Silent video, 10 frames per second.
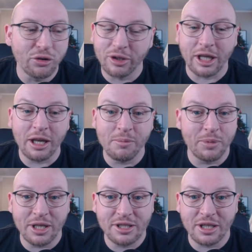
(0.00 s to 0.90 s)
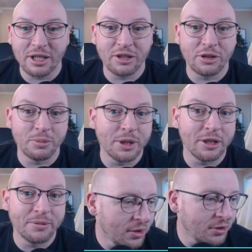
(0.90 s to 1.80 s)
other game basically at the
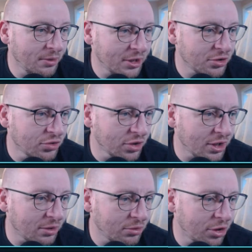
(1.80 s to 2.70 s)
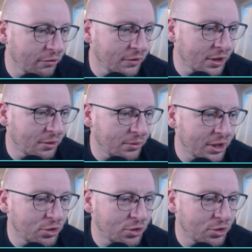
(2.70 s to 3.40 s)
minute. So when I scroll down, currently we're in